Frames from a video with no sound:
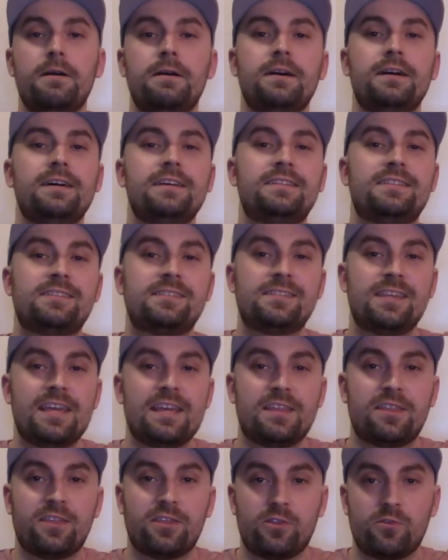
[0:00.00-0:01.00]
It's
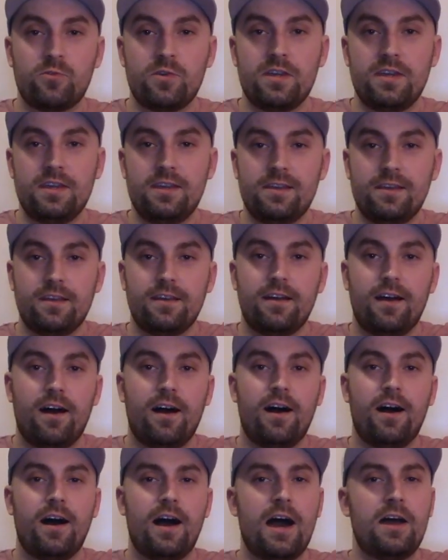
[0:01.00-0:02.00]
Sync 3.
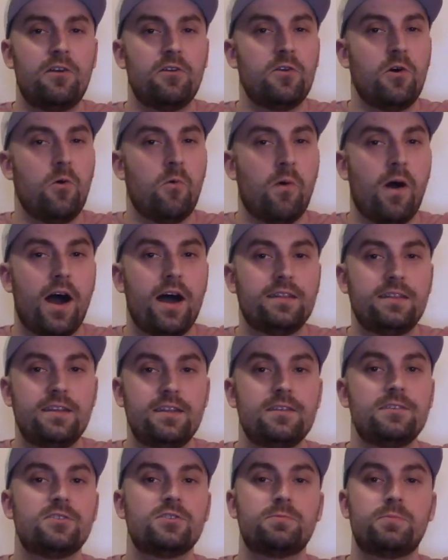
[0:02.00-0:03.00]
I don't know why they
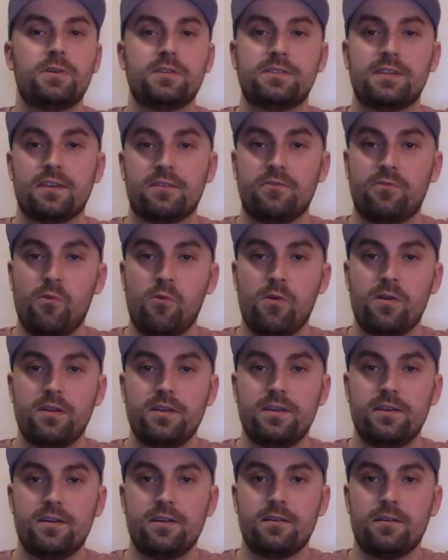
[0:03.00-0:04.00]
didn't just put Sync 4 in
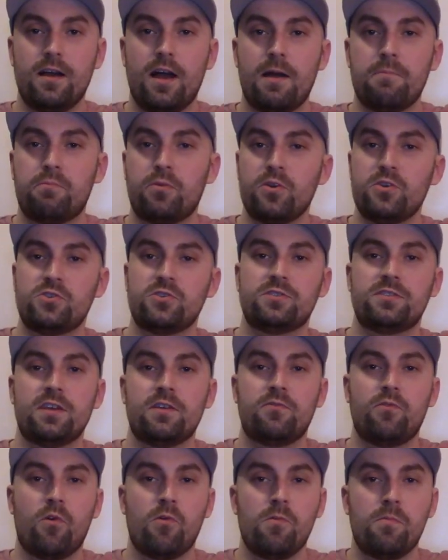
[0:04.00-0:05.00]
here. I'm pretty sure Sync
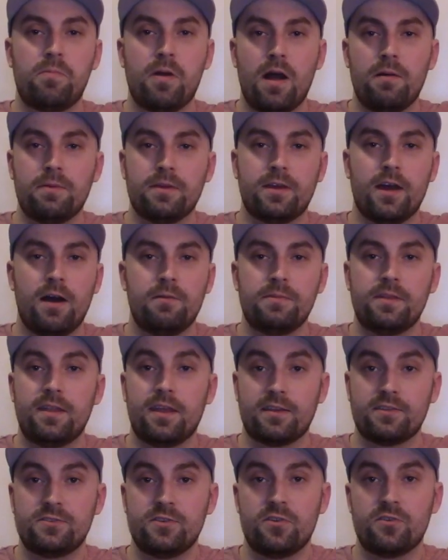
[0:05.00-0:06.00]
4 will probably come in the
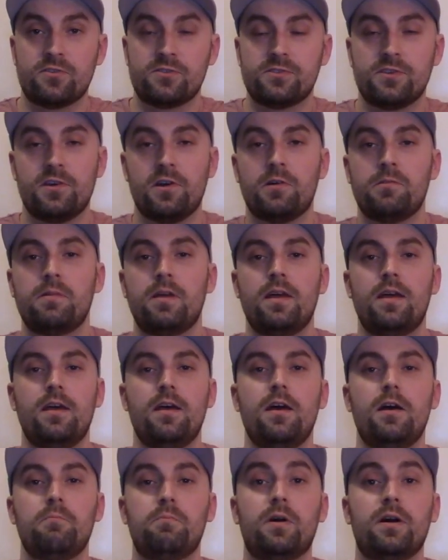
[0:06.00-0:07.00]
next year or so,
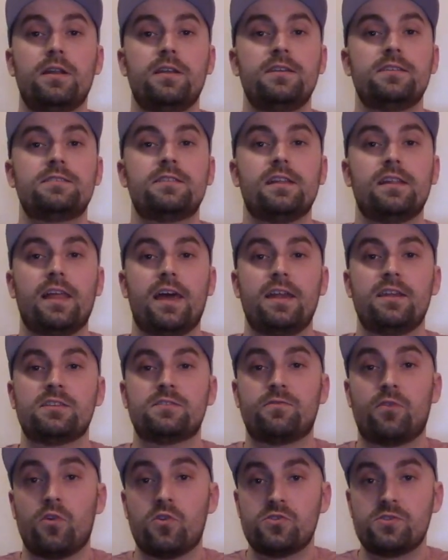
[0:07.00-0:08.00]
but it is the
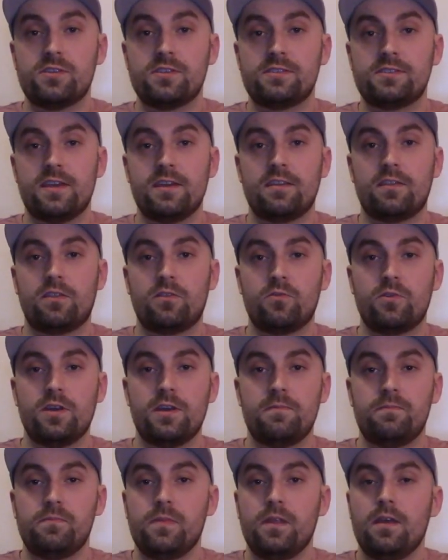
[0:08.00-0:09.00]
latest version of Sync 3.